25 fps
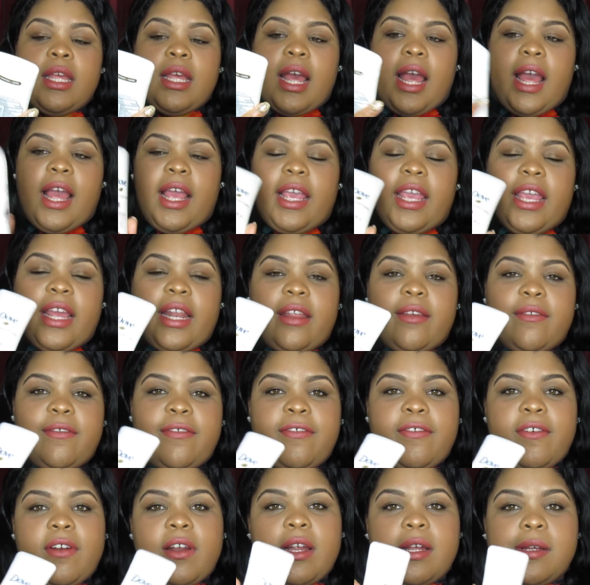I get it
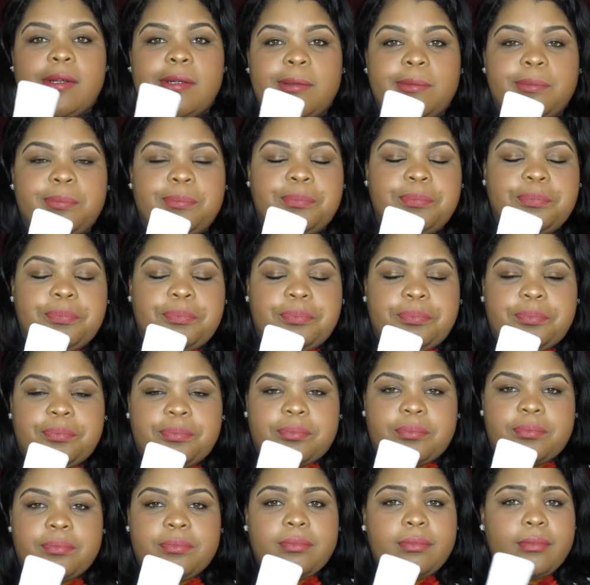from
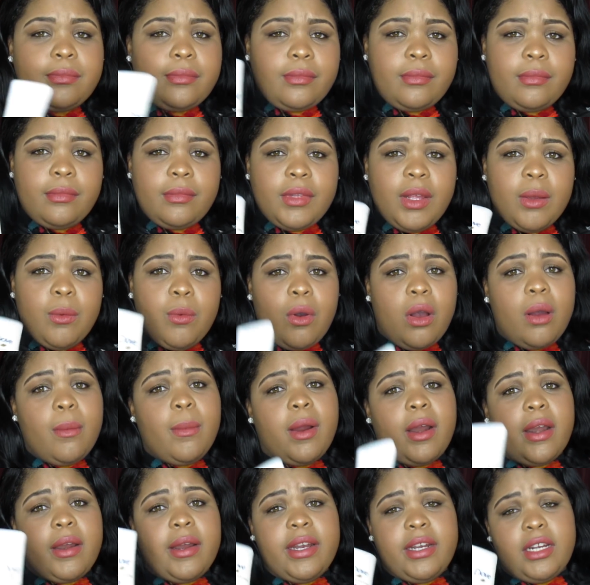
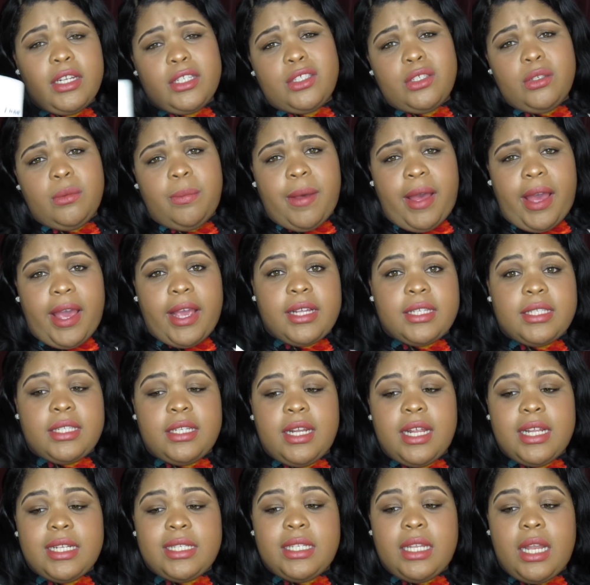Walmart in the 2-pack. So
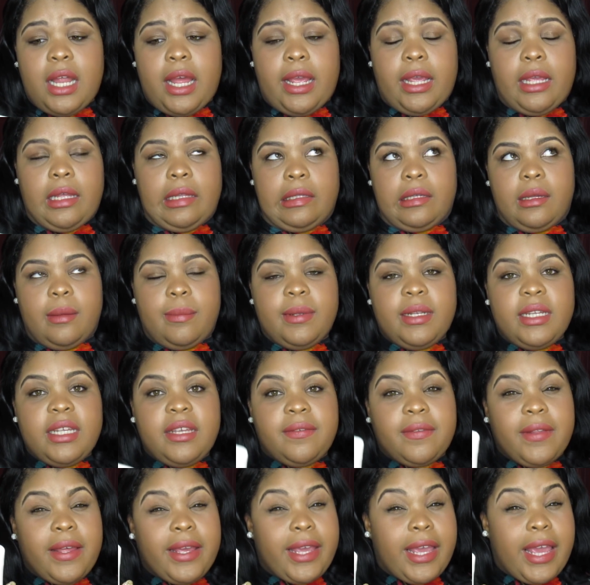that's like, I
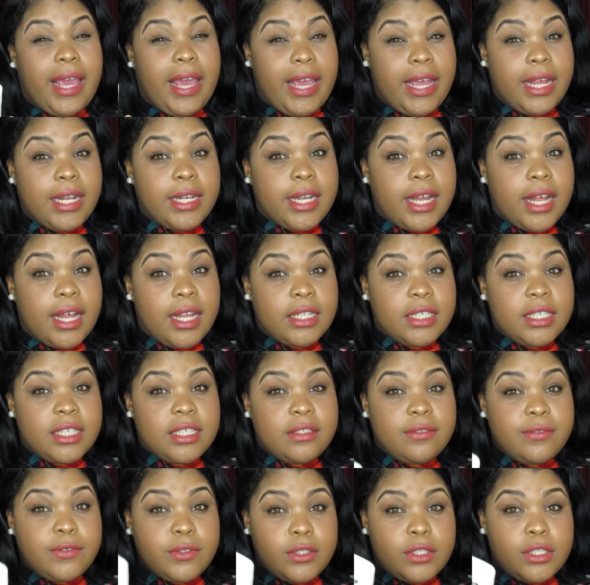believe like
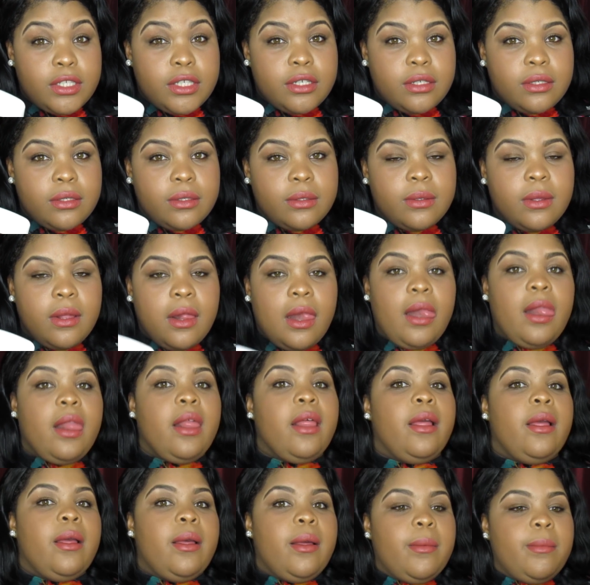$8 for two.
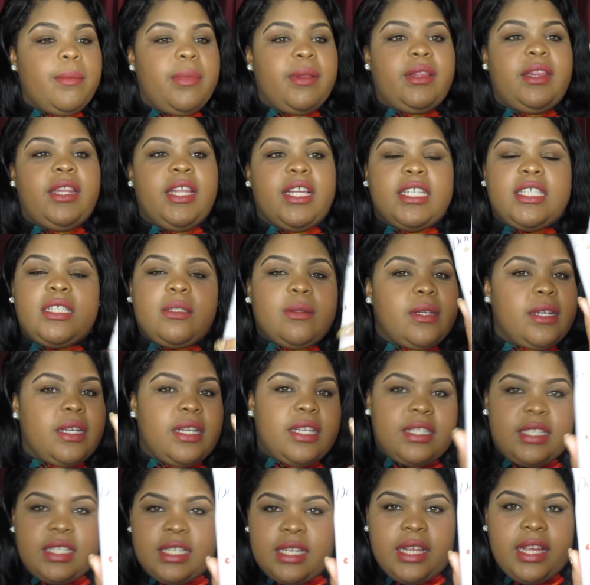But this one
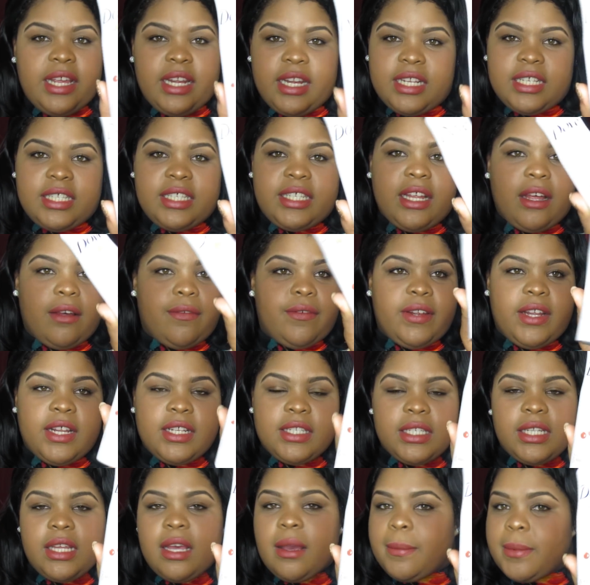is in itself. It
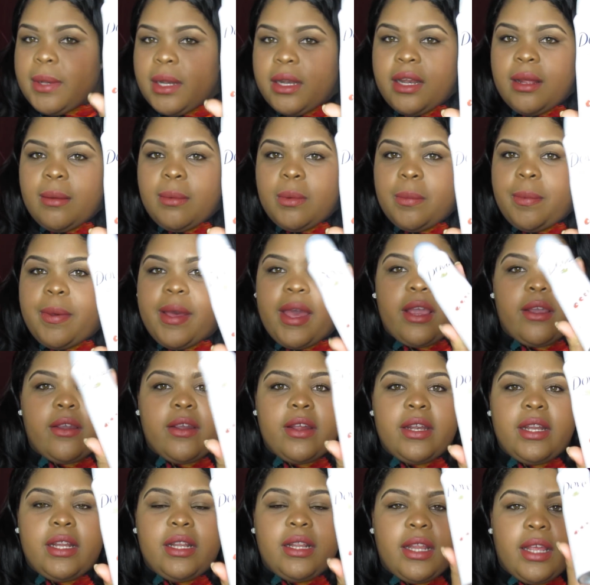doesn't come in a double pack or
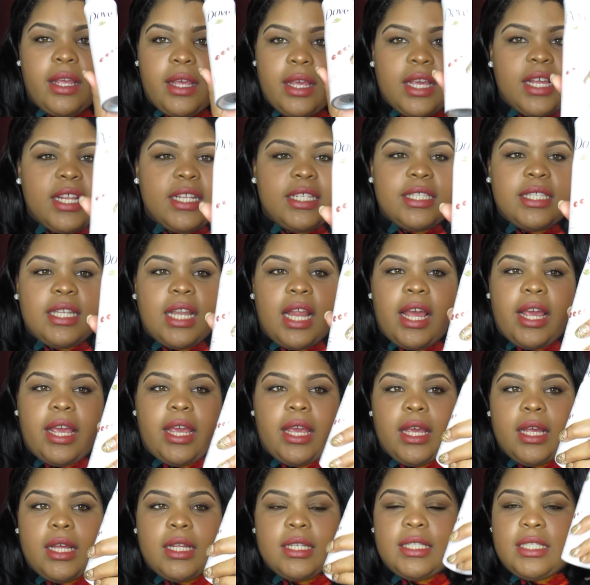anything. It's
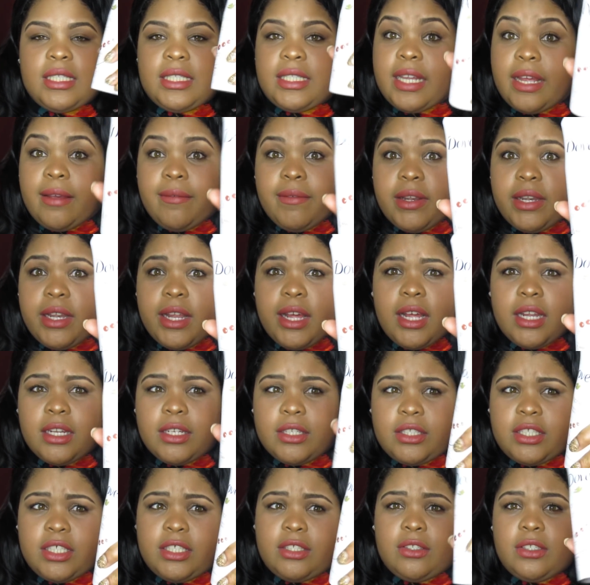like $7, $6
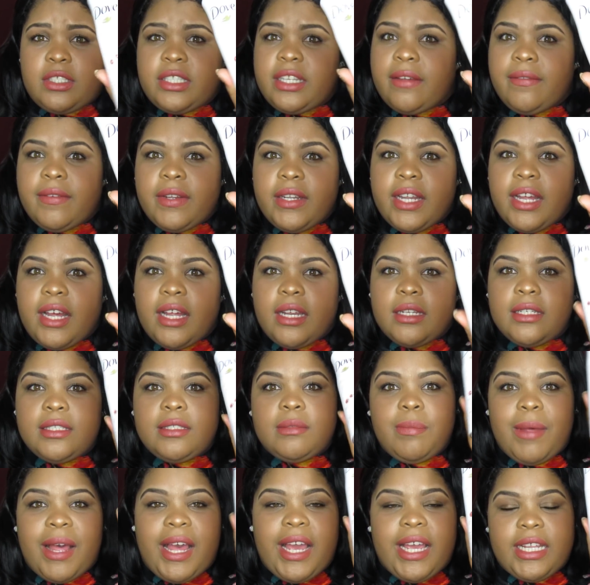or
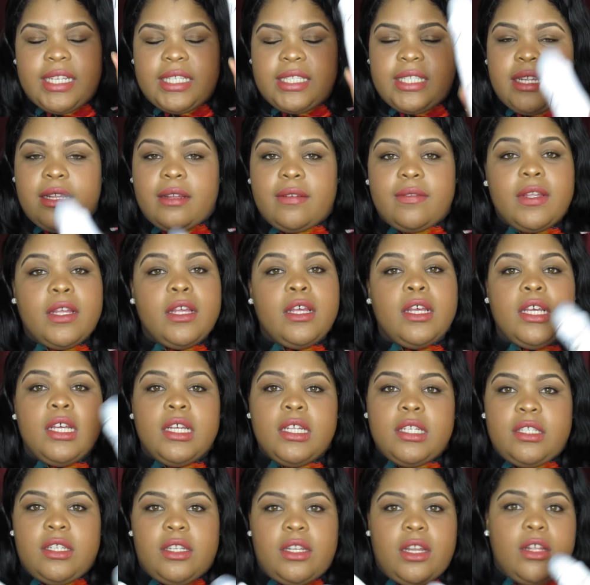$7 by itself.
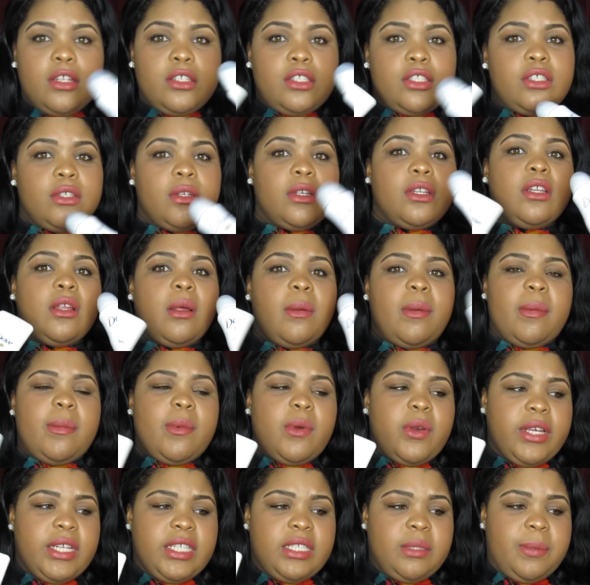So those two are a little bit
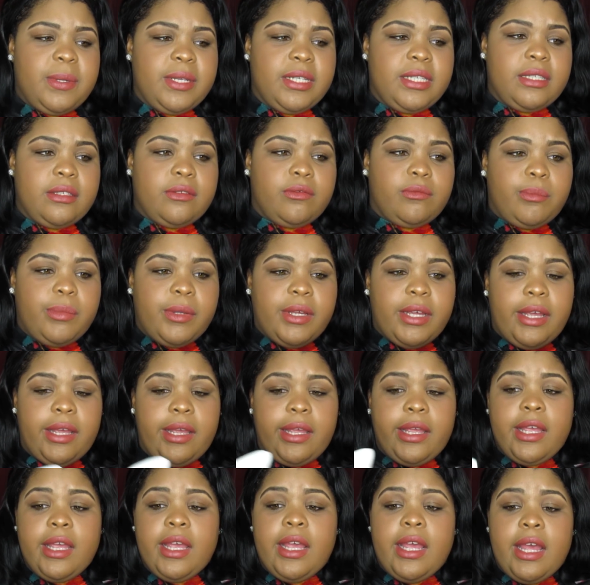more expensive,
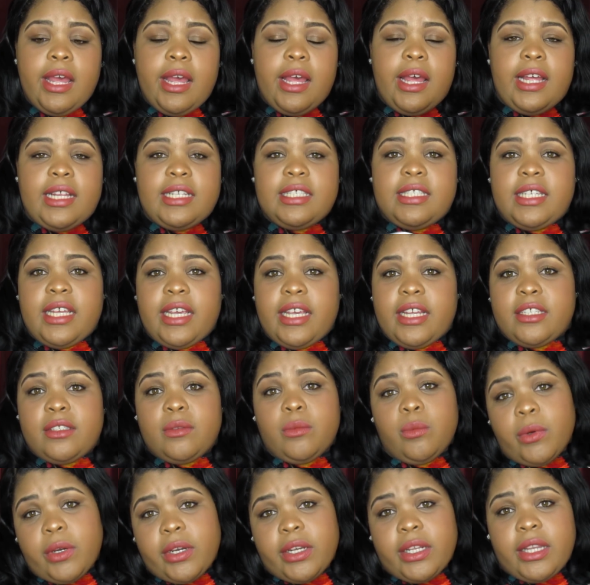but I say it's
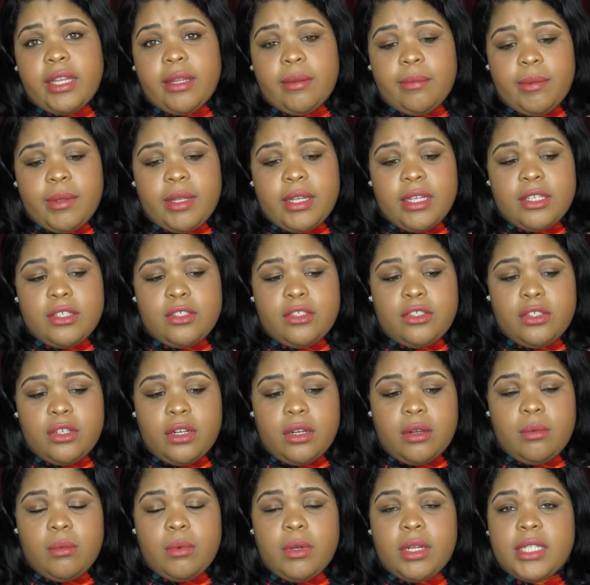worth it because you
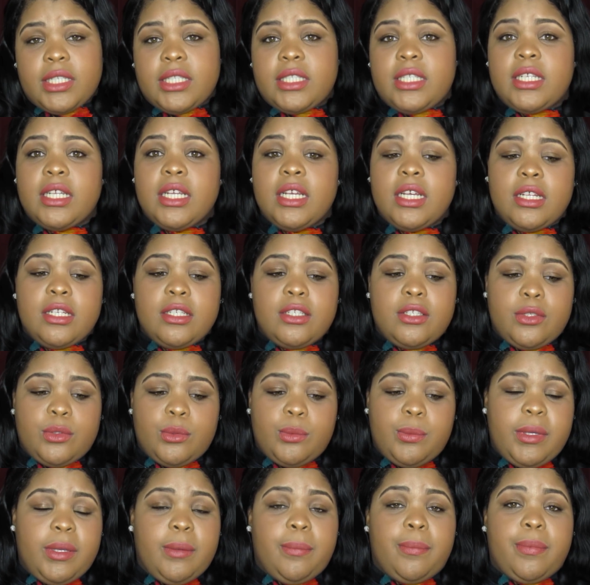don't want to be